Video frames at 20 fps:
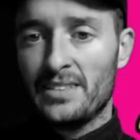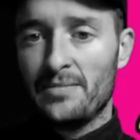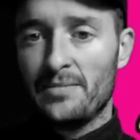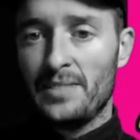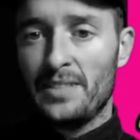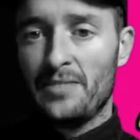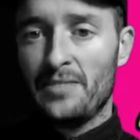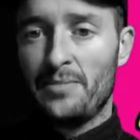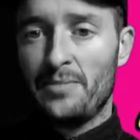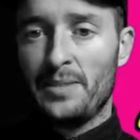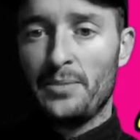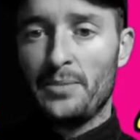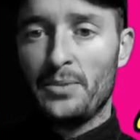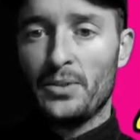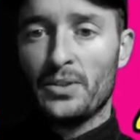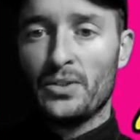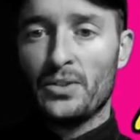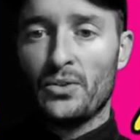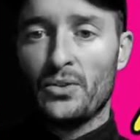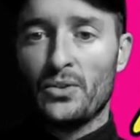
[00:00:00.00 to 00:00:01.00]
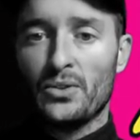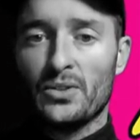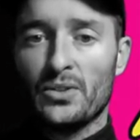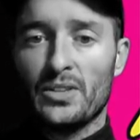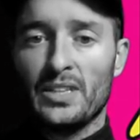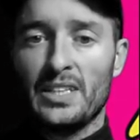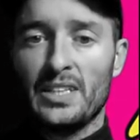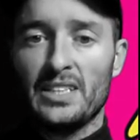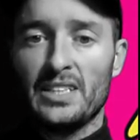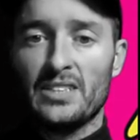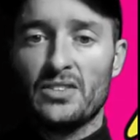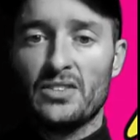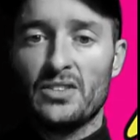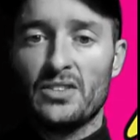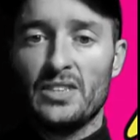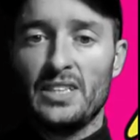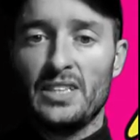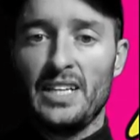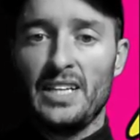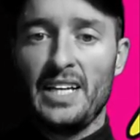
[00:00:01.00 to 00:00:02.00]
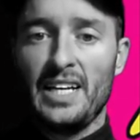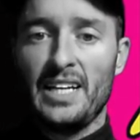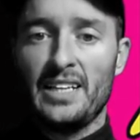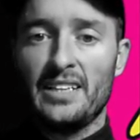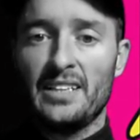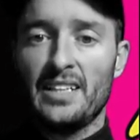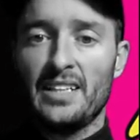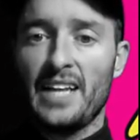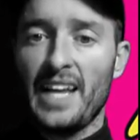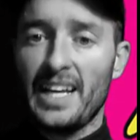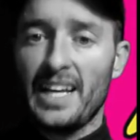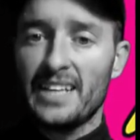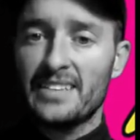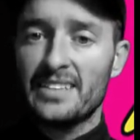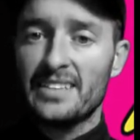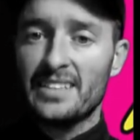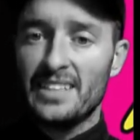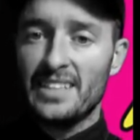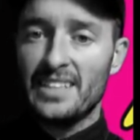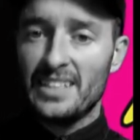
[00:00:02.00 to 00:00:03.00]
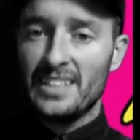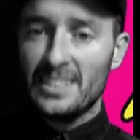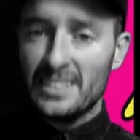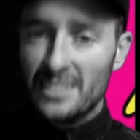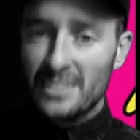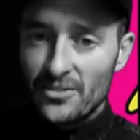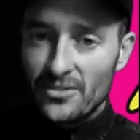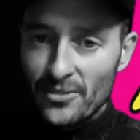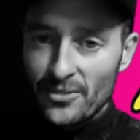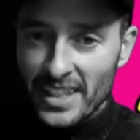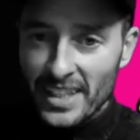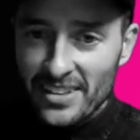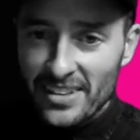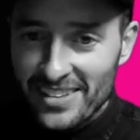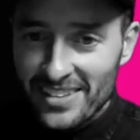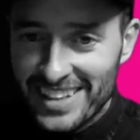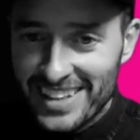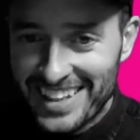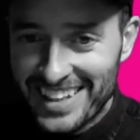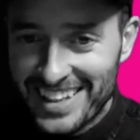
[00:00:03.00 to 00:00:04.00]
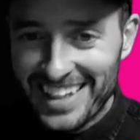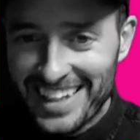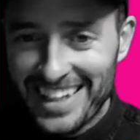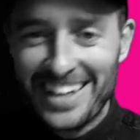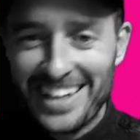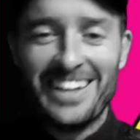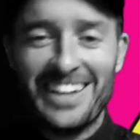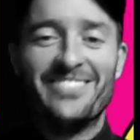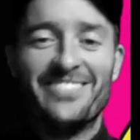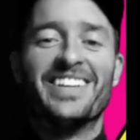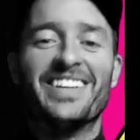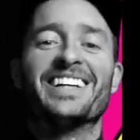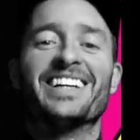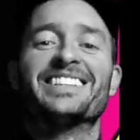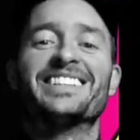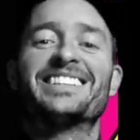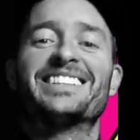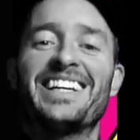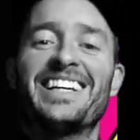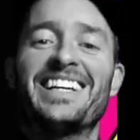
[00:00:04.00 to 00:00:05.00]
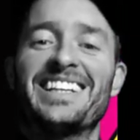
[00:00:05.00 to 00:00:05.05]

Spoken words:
if people ignore the history, and as it is, wait, I'm not saying